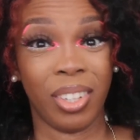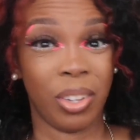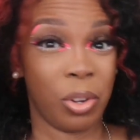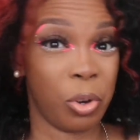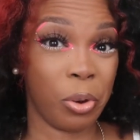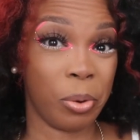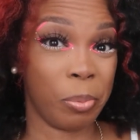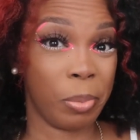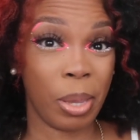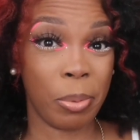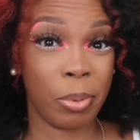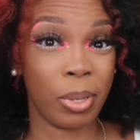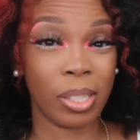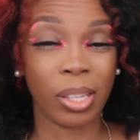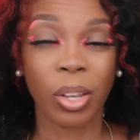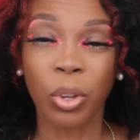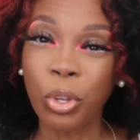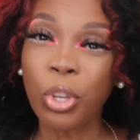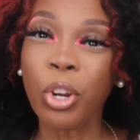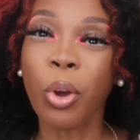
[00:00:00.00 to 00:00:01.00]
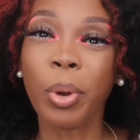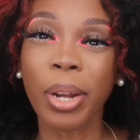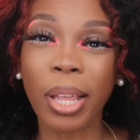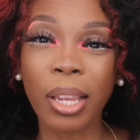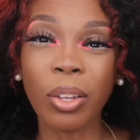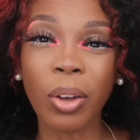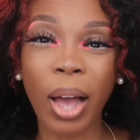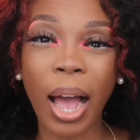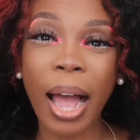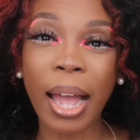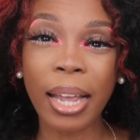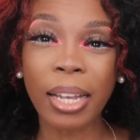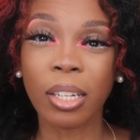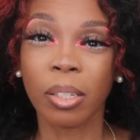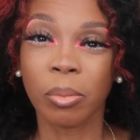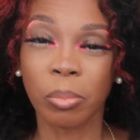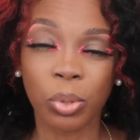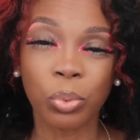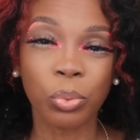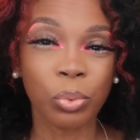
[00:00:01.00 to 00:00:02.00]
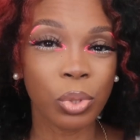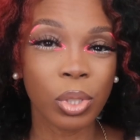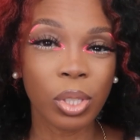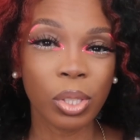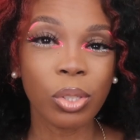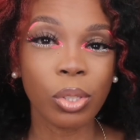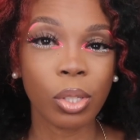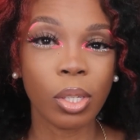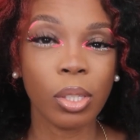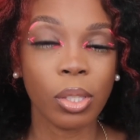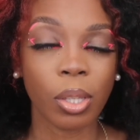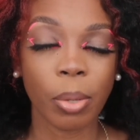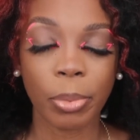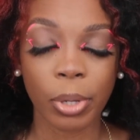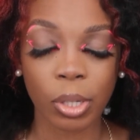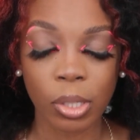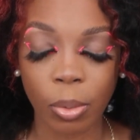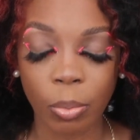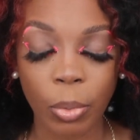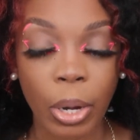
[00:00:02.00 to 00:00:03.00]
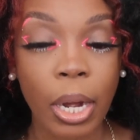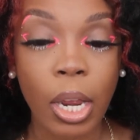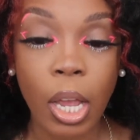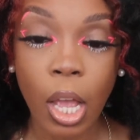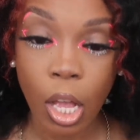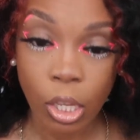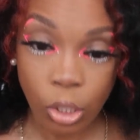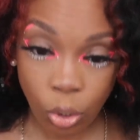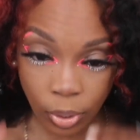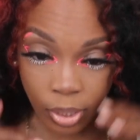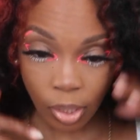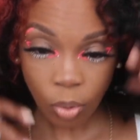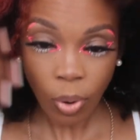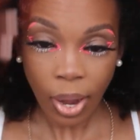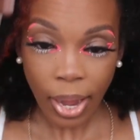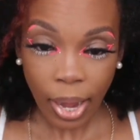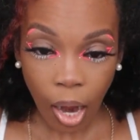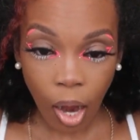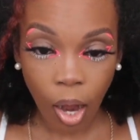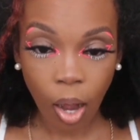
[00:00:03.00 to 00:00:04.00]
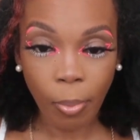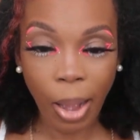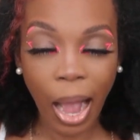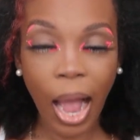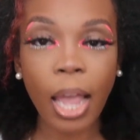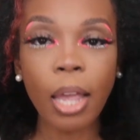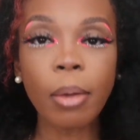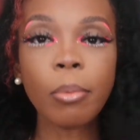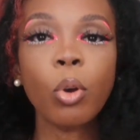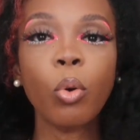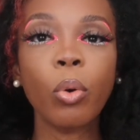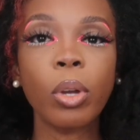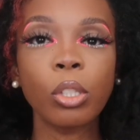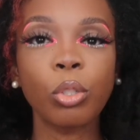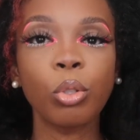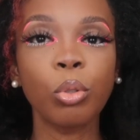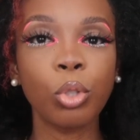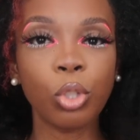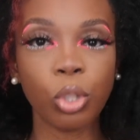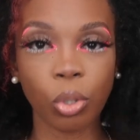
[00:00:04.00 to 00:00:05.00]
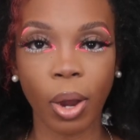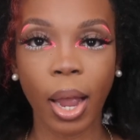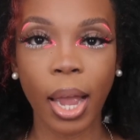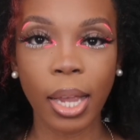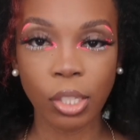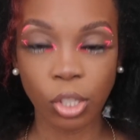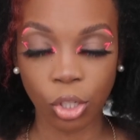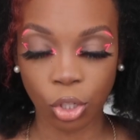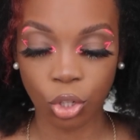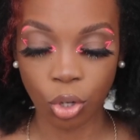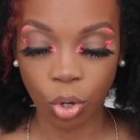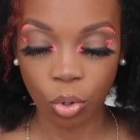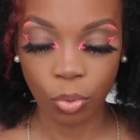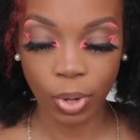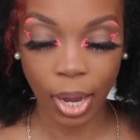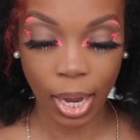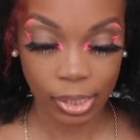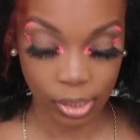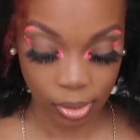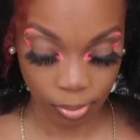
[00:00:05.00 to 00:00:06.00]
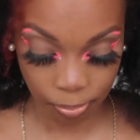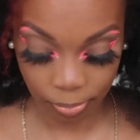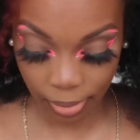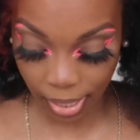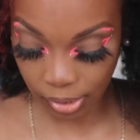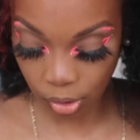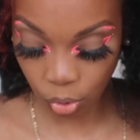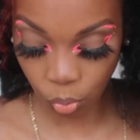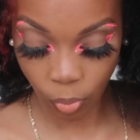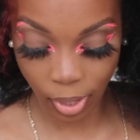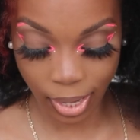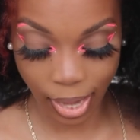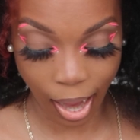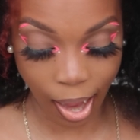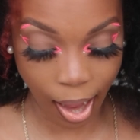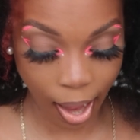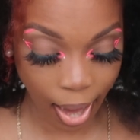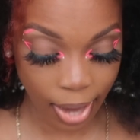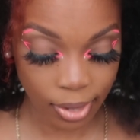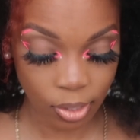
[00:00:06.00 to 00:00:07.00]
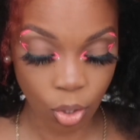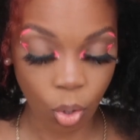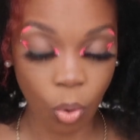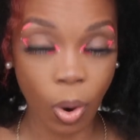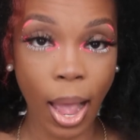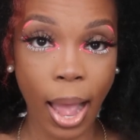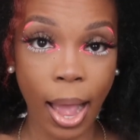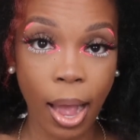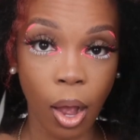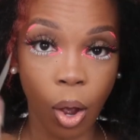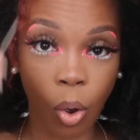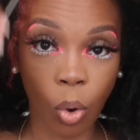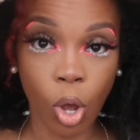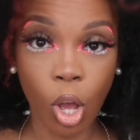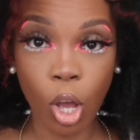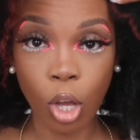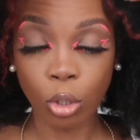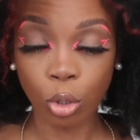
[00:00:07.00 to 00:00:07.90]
Or maybe you know where that little eye comes, it's up there somewhere. So anyway, I am going to try to show you guys the best way I know how